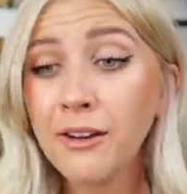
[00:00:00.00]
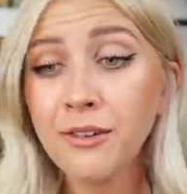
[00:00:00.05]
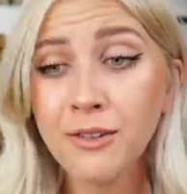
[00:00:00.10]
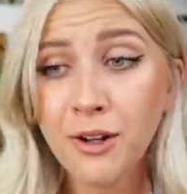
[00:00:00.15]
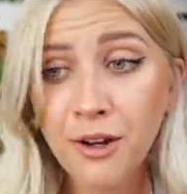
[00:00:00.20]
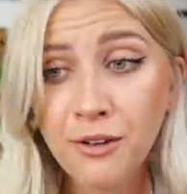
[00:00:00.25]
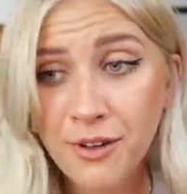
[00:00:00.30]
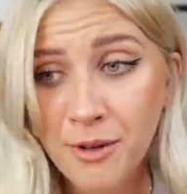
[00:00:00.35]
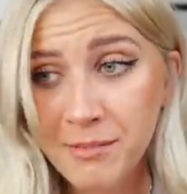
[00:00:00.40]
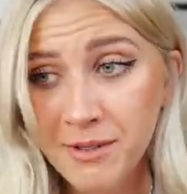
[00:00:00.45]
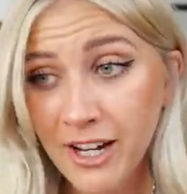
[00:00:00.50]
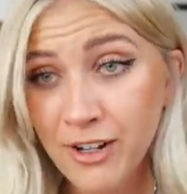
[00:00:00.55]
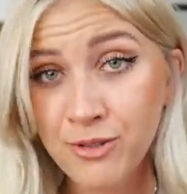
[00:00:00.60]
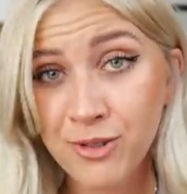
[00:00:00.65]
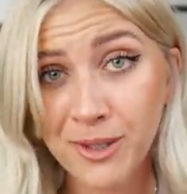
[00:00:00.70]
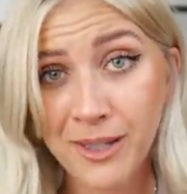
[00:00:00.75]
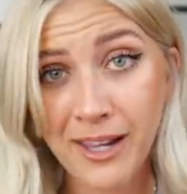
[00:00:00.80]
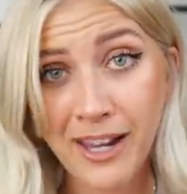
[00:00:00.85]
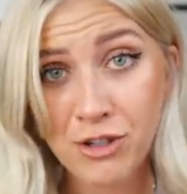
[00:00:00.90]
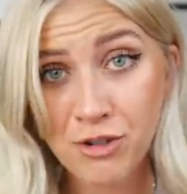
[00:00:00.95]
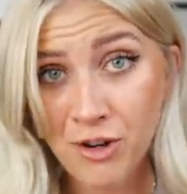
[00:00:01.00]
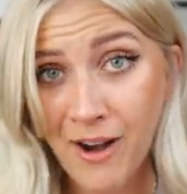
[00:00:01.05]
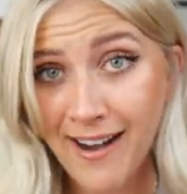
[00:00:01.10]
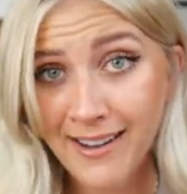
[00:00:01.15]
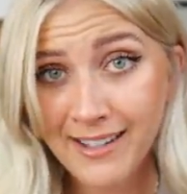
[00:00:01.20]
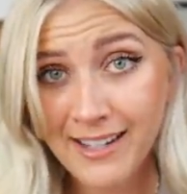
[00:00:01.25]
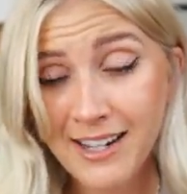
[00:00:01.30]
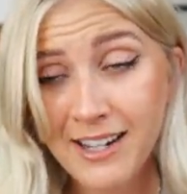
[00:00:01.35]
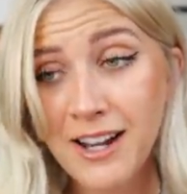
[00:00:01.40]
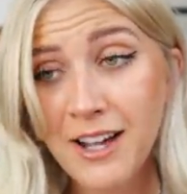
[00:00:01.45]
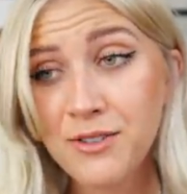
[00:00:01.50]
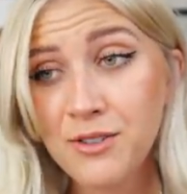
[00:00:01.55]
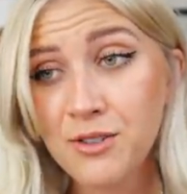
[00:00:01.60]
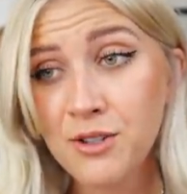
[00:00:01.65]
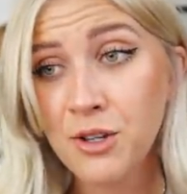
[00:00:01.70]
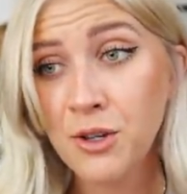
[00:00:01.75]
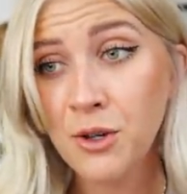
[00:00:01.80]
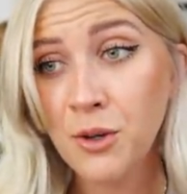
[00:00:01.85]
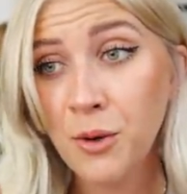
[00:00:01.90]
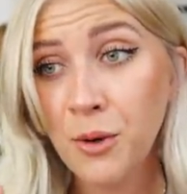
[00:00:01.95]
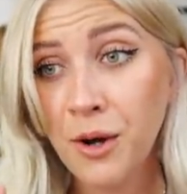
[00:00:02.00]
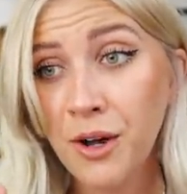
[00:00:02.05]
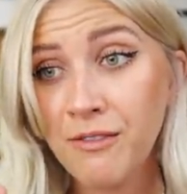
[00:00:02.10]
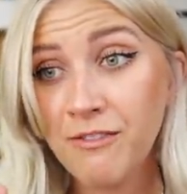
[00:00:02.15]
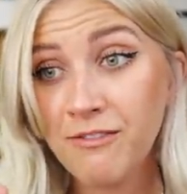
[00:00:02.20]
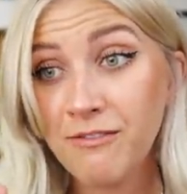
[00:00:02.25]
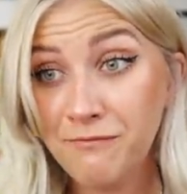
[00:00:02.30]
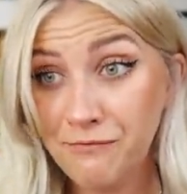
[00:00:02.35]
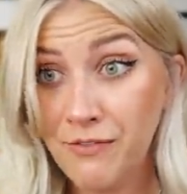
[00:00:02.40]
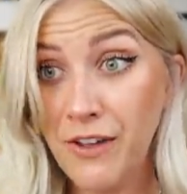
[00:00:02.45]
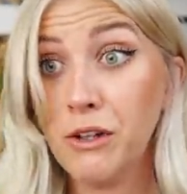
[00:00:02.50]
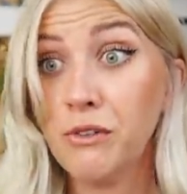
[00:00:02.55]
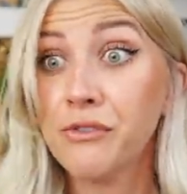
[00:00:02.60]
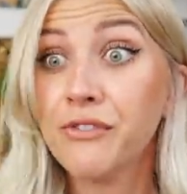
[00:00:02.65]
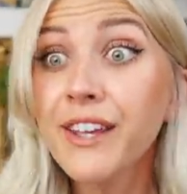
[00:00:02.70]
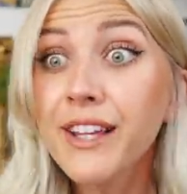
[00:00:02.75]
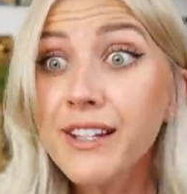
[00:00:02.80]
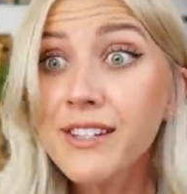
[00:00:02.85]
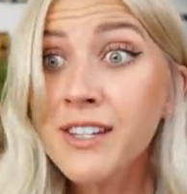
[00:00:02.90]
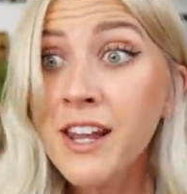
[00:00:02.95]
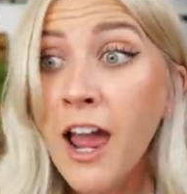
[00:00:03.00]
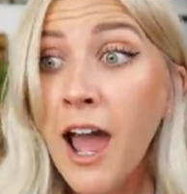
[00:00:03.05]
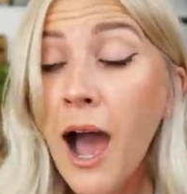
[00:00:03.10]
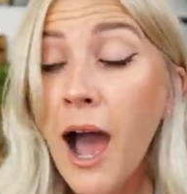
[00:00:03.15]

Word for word: don't know if I'm sexually attracted to velvet,